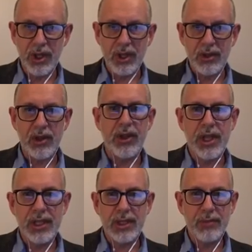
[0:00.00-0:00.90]
that they
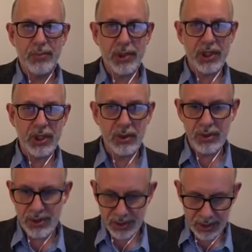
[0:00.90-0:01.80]
can
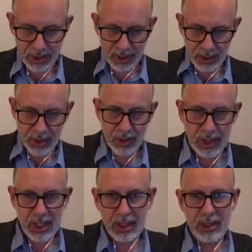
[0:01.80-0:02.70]
produce.
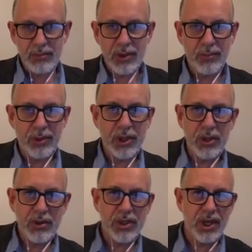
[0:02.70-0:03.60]
Getting them to produce
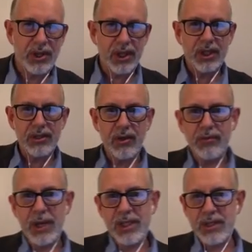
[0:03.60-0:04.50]
something sort of
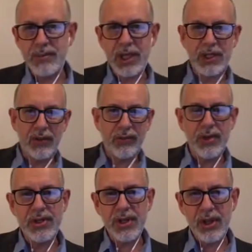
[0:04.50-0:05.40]
makes a big
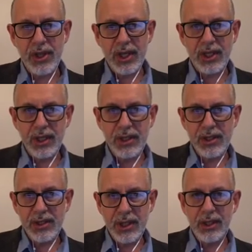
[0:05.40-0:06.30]
difference, I think,
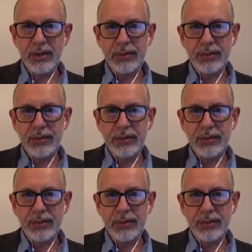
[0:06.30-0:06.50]
and